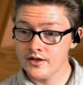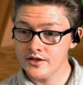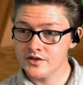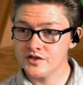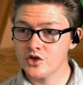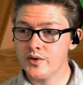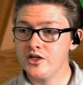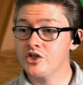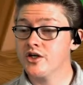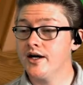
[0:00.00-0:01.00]

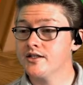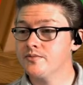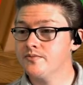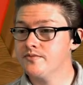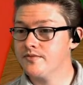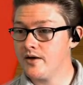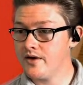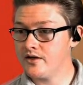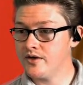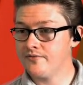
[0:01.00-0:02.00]
screenshot. That way I
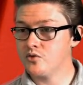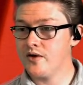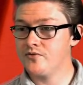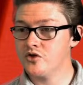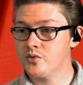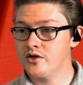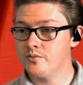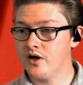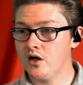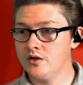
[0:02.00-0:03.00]
don't have to wait for it to render. But
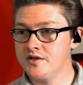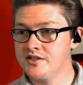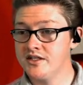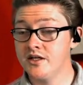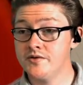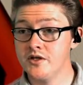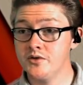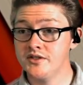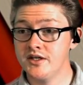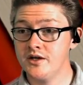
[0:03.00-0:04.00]
all of this detail that you
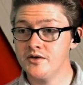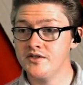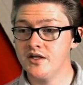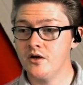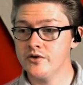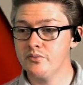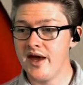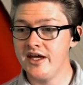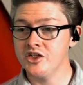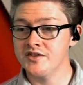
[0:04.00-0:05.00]
see here, you see all the
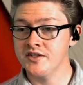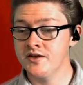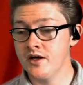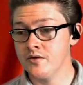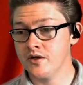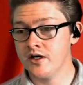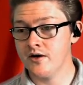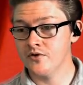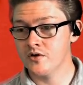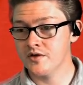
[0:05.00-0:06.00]
pages in there, the
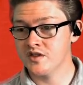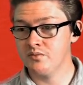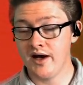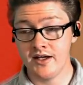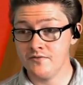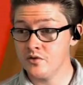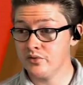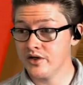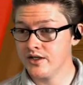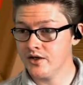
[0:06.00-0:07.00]
cover, the spine of the
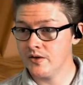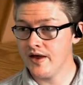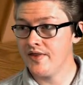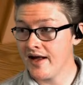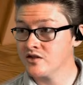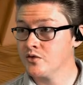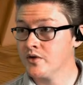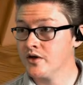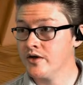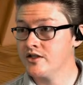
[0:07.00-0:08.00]
book, and all that. That's what we're
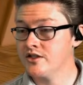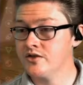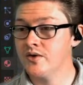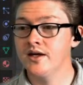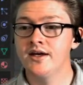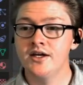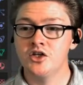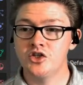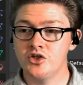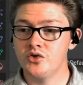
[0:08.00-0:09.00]
going to
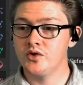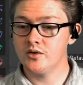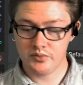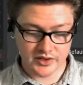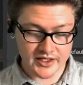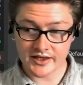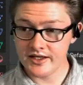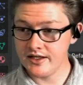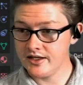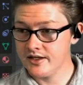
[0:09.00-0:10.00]
do
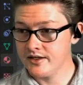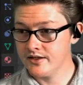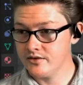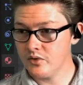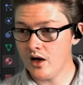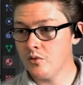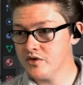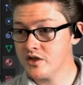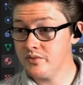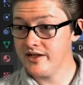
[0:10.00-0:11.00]
completely, well, almost
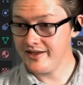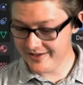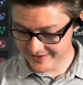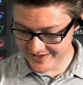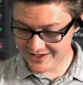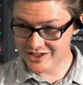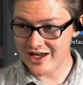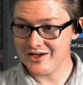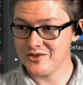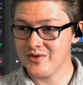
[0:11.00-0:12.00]
completely in
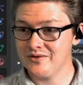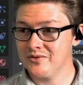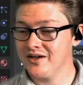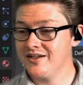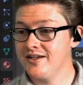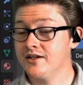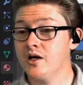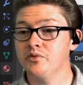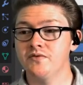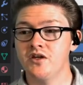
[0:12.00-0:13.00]
shaders. We're going to need a couple
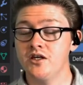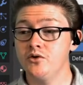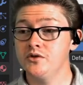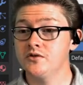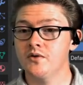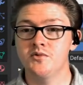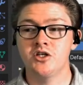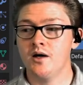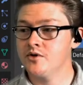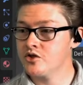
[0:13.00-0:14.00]
of cues from
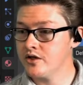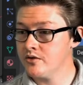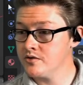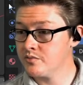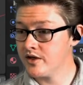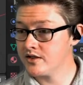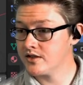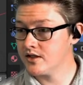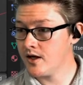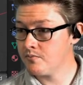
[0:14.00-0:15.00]
geometry nodes, but
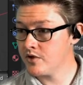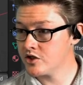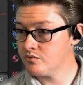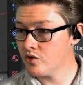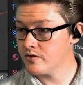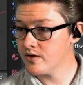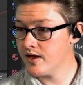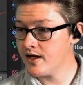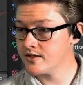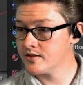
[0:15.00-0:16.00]
not much more than
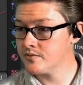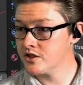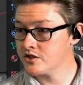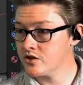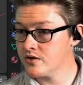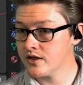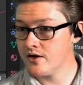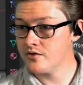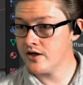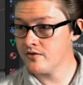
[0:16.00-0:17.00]
that. Let me just turn the count
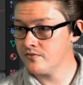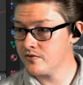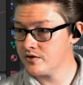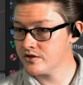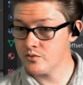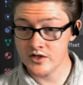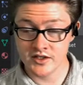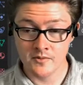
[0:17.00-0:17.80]
down for some reason.